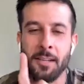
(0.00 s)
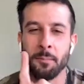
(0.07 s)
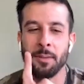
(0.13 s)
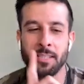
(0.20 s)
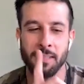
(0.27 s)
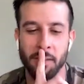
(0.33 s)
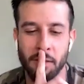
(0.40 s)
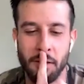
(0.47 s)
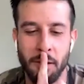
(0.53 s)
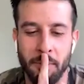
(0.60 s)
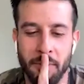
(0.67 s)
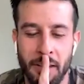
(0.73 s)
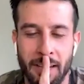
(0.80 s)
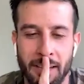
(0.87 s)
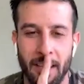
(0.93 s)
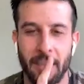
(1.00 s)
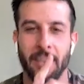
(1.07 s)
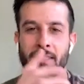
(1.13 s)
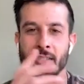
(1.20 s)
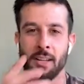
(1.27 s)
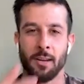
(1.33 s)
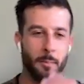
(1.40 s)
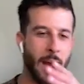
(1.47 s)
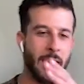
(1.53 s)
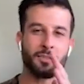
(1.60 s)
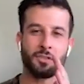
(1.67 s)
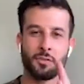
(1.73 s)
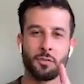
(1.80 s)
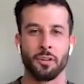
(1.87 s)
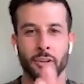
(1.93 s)
was, listening to you, I'm thinking like it's like my
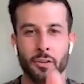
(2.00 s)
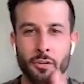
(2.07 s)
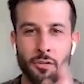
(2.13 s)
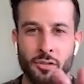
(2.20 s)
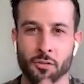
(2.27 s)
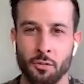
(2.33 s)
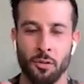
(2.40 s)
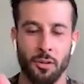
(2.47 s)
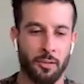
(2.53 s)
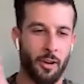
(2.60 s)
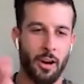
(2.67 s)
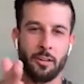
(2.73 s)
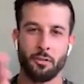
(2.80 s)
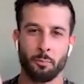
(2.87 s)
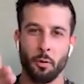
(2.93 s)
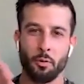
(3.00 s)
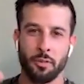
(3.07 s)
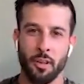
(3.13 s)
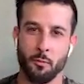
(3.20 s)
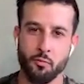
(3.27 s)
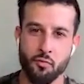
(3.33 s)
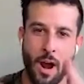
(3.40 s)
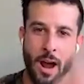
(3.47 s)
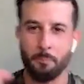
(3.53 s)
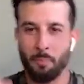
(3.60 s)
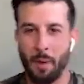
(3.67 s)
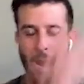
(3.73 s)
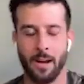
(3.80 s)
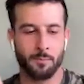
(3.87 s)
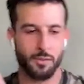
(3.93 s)
story, your story, right? They're both like rock
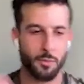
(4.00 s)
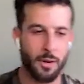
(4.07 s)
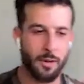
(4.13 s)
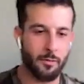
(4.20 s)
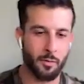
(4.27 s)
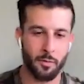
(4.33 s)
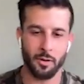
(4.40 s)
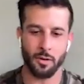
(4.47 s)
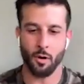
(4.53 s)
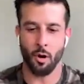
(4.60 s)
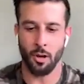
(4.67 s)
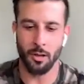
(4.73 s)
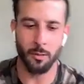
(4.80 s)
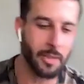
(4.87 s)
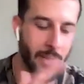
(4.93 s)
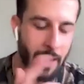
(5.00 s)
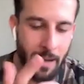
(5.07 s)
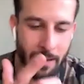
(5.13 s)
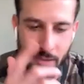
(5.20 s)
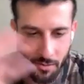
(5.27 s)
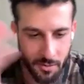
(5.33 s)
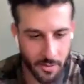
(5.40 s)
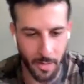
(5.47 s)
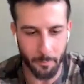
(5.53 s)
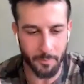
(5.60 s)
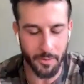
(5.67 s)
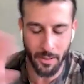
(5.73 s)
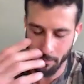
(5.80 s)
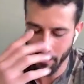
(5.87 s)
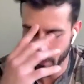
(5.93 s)
bottoms or whatever you want to call them. And then I just I'm
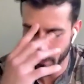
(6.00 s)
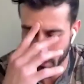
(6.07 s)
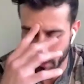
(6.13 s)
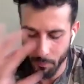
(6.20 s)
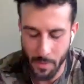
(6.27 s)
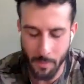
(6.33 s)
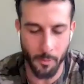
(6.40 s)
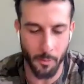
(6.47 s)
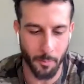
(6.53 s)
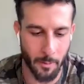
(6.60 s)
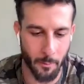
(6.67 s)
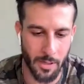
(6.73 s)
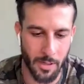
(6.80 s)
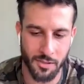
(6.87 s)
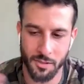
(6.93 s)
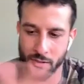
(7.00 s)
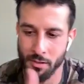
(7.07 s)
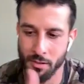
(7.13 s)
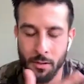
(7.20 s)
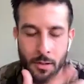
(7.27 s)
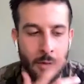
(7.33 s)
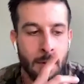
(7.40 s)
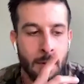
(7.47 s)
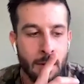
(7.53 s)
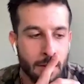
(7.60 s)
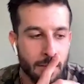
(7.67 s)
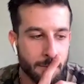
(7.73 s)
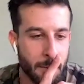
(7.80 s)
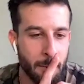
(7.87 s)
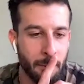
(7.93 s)
thinking about how like people are probably watching this, and
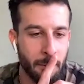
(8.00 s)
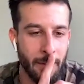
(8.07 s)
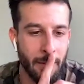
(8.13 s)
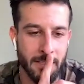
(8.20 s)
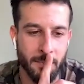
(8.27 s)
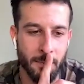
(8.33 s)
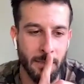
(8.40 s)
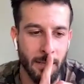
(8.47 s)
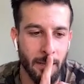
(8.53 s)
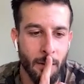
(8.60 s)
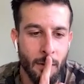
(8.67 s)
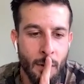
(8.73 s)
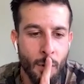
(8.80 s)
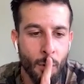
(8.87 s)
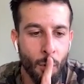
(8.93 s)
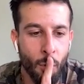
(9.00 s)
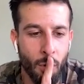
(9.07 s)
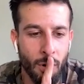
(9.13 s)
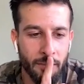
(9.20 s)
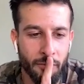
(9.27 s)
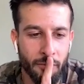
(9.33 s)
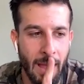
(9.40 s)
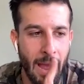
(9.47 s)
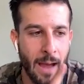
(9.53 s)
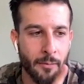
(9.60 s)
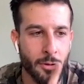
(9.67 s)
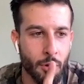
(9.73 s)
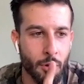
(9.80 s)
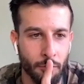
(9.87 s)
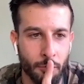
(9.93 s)
because people have asked me like, well, what if you
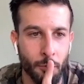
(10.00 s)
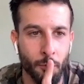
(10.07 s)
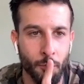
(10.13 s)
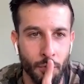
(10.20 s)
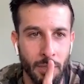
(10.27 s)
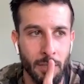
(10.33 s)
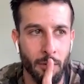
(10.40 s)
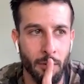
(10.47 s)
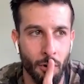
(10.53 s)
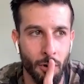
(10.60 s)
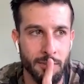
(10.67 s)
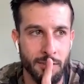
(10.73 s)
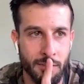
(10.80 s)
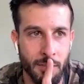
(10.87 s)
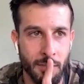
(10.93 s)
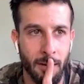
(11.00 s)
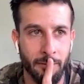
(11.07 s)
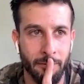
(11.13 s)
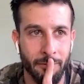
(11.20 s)
haven't gone through really hard stuff,